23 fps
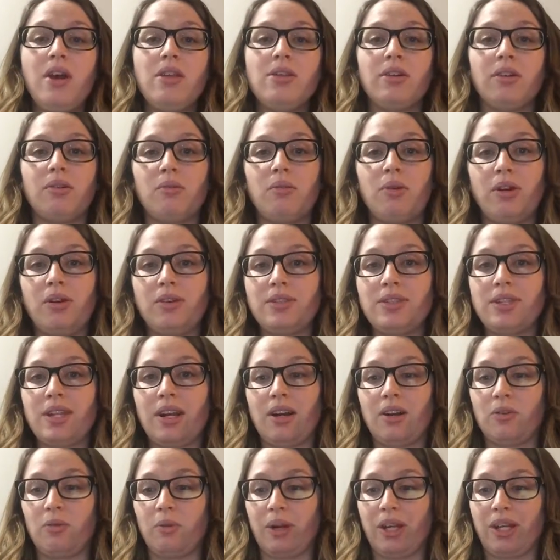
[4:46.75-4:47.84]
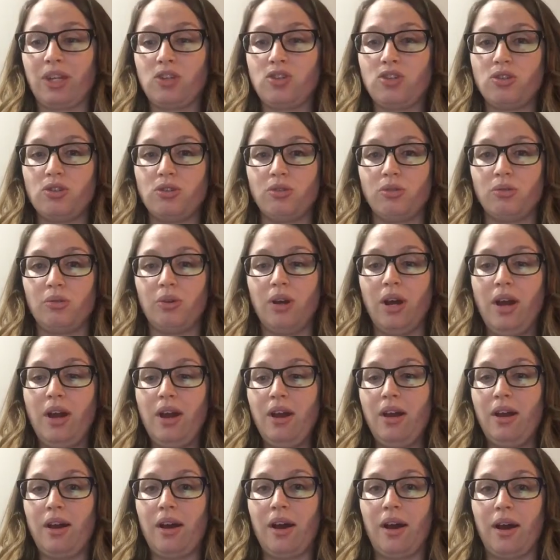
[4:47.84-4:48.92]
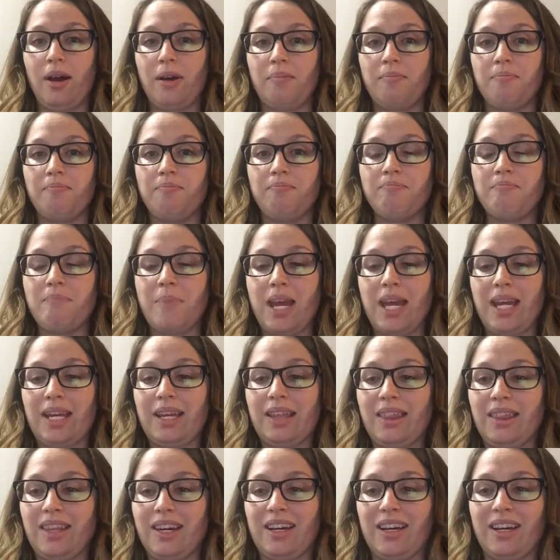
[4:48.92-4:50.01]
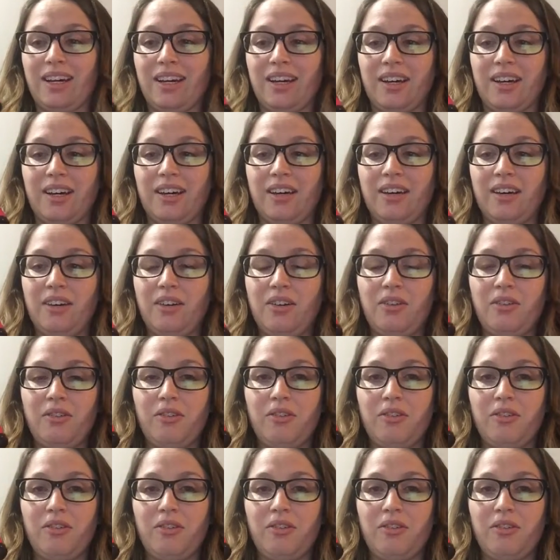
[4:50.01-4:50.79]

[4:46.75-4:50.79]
They're oils that are going to make the